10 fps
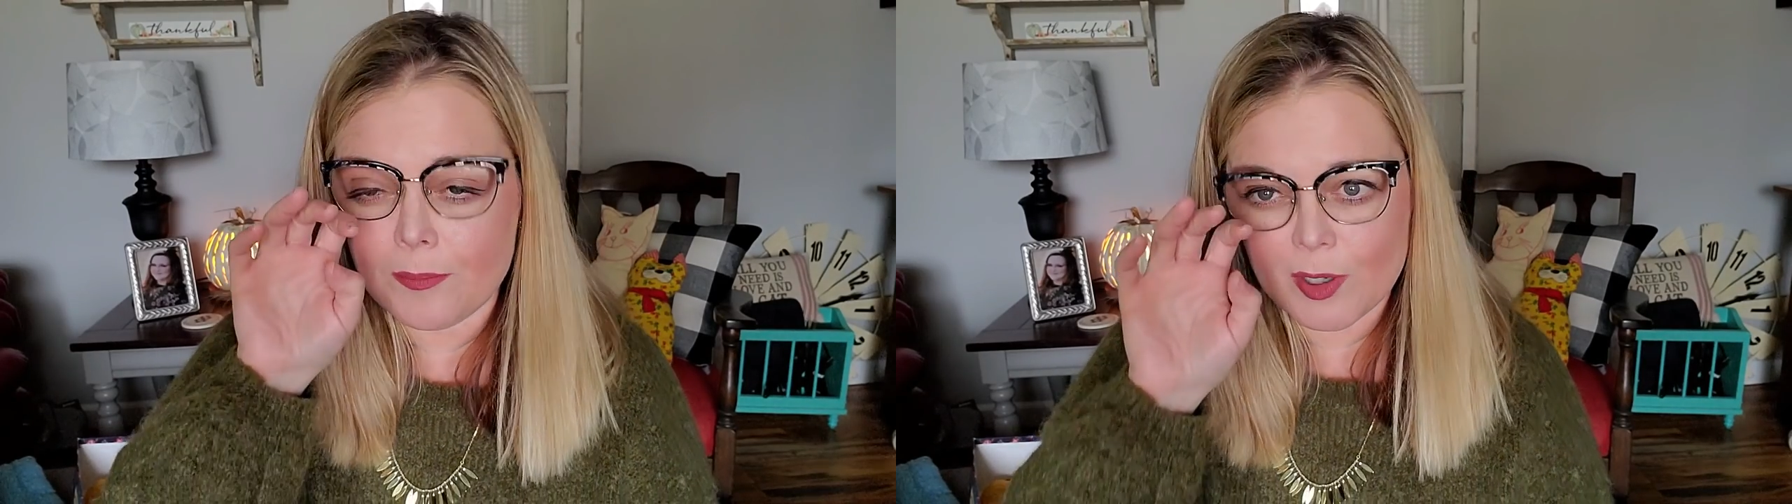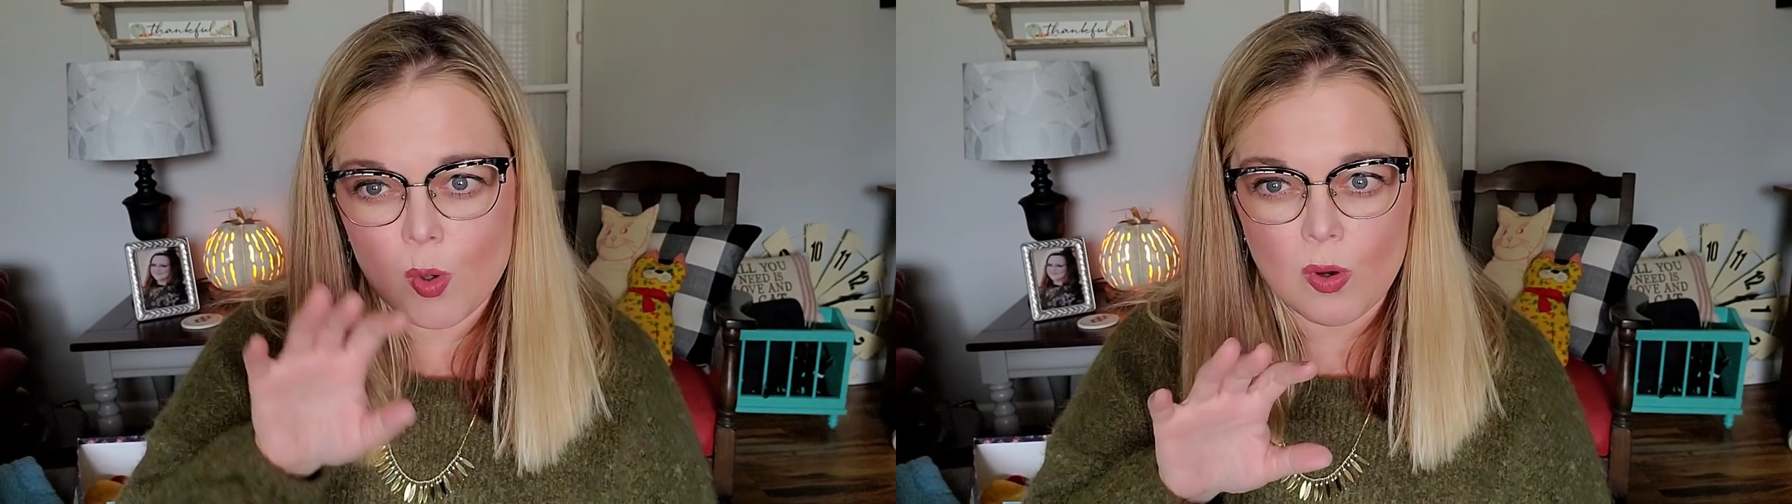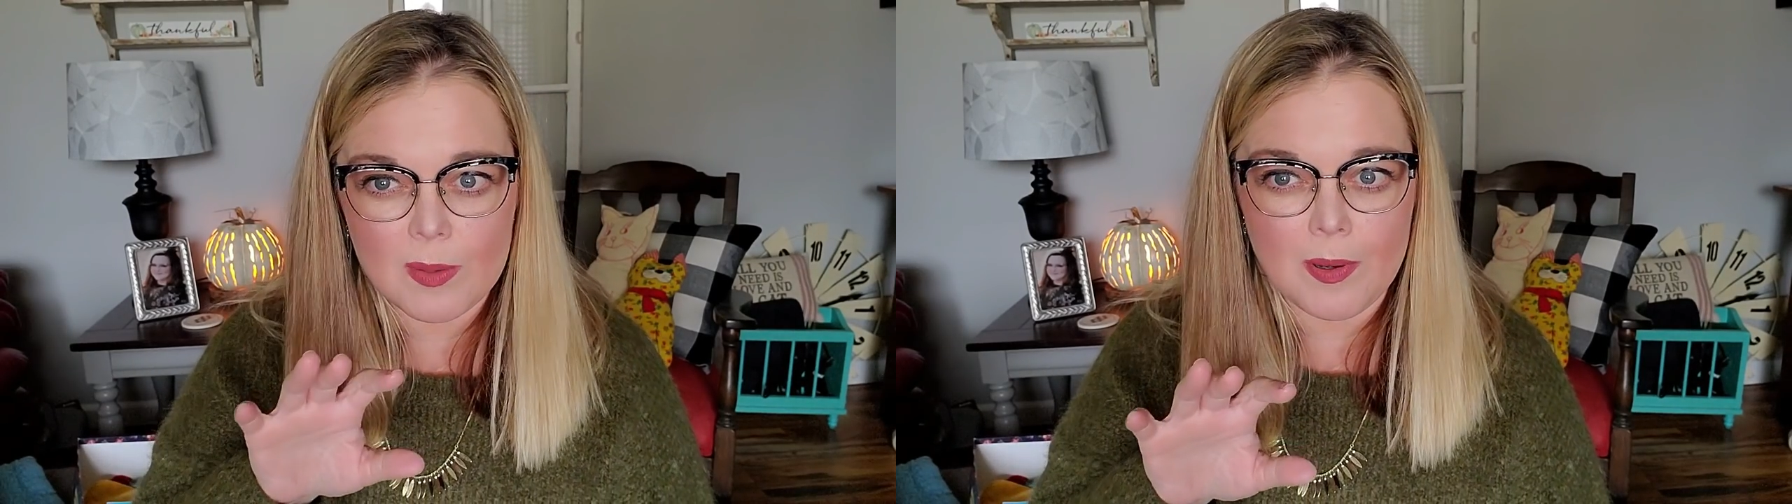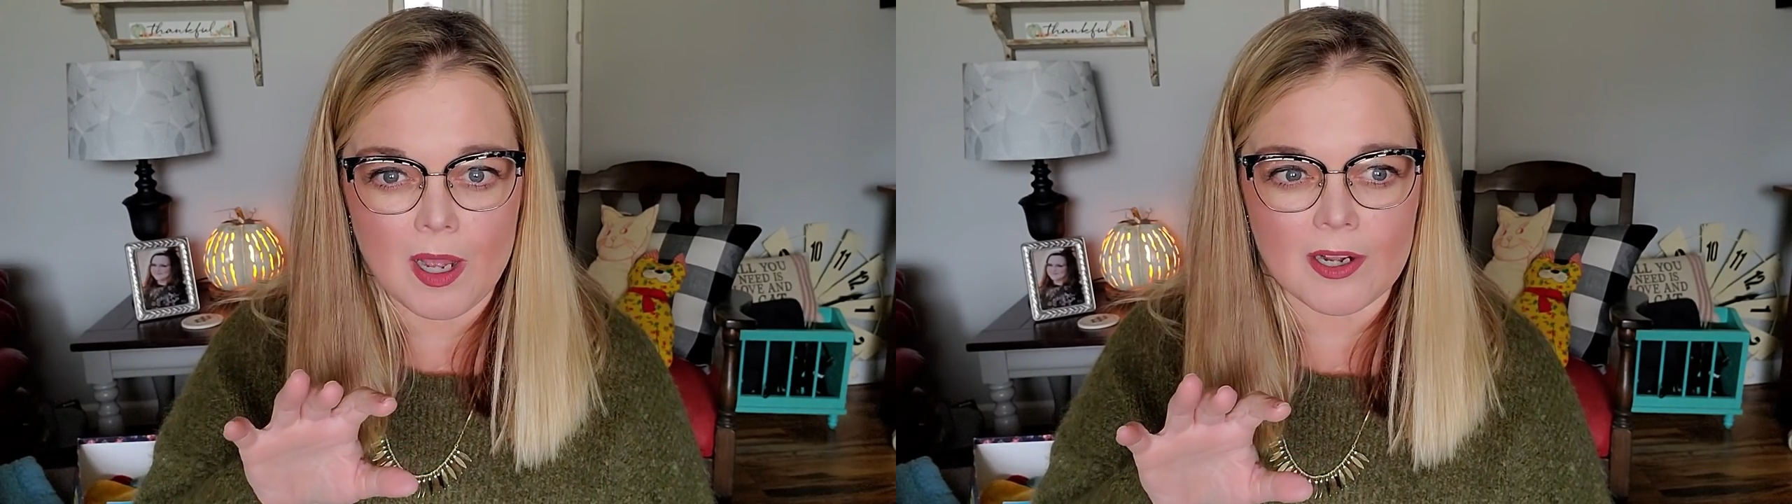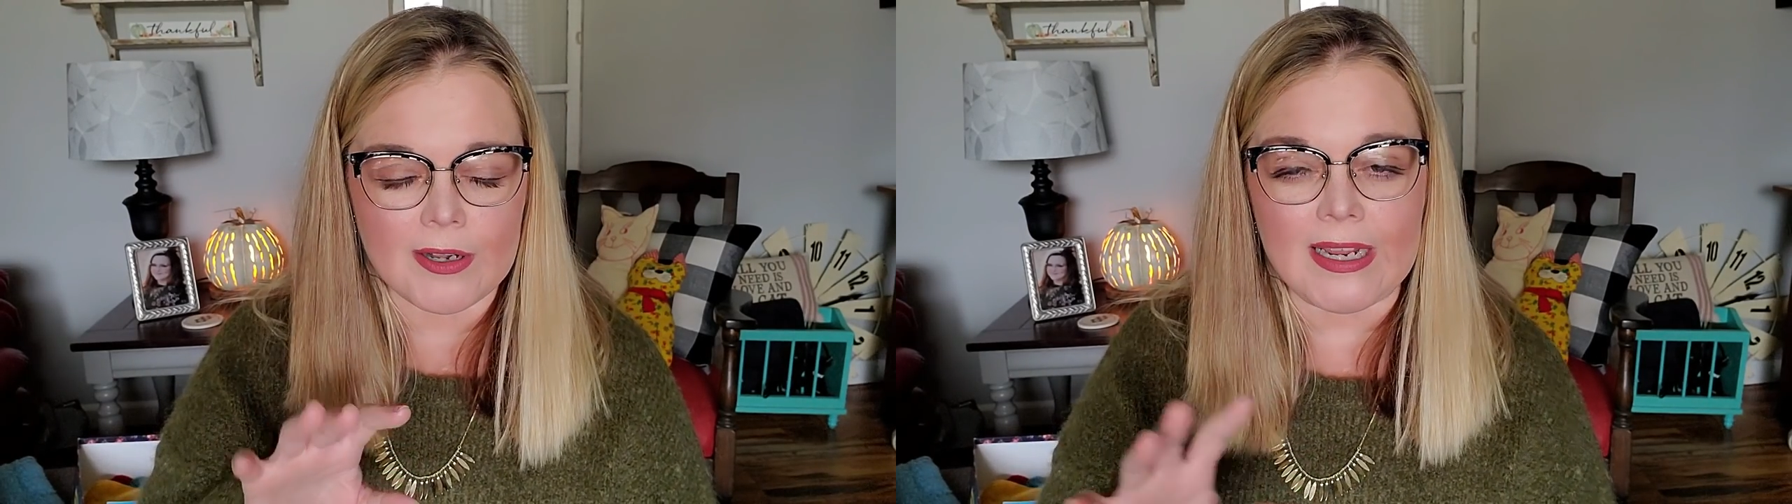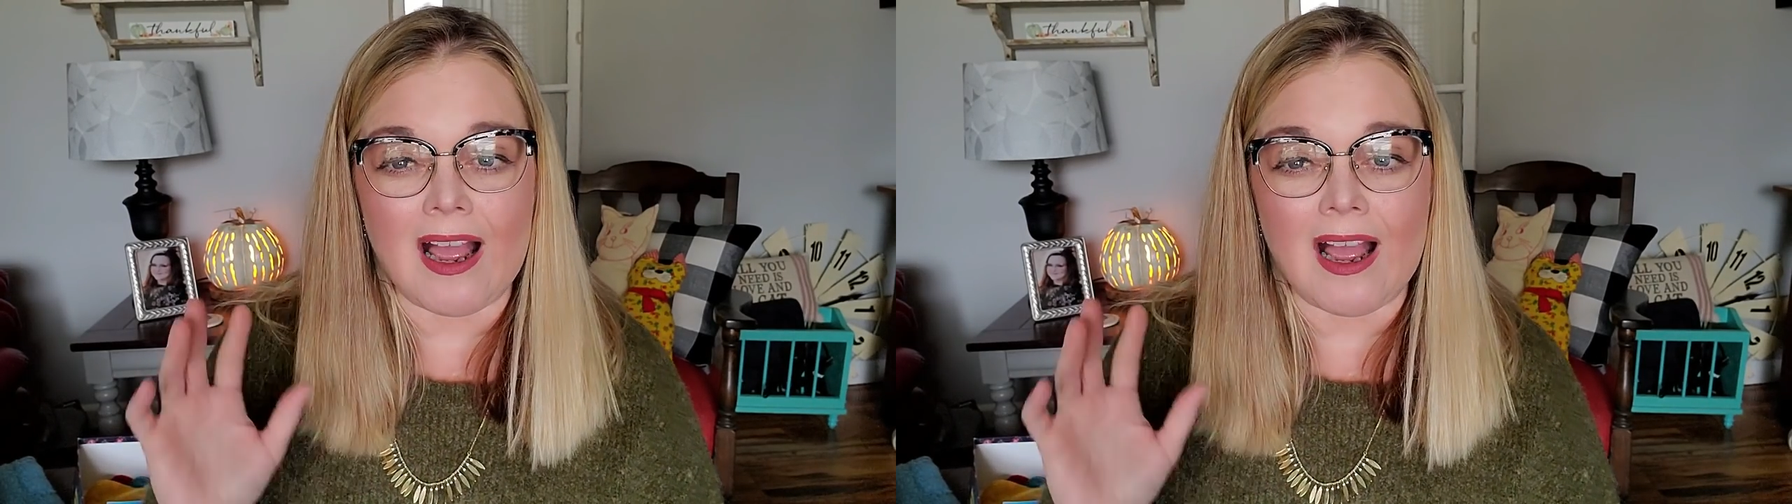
McCoy pottery.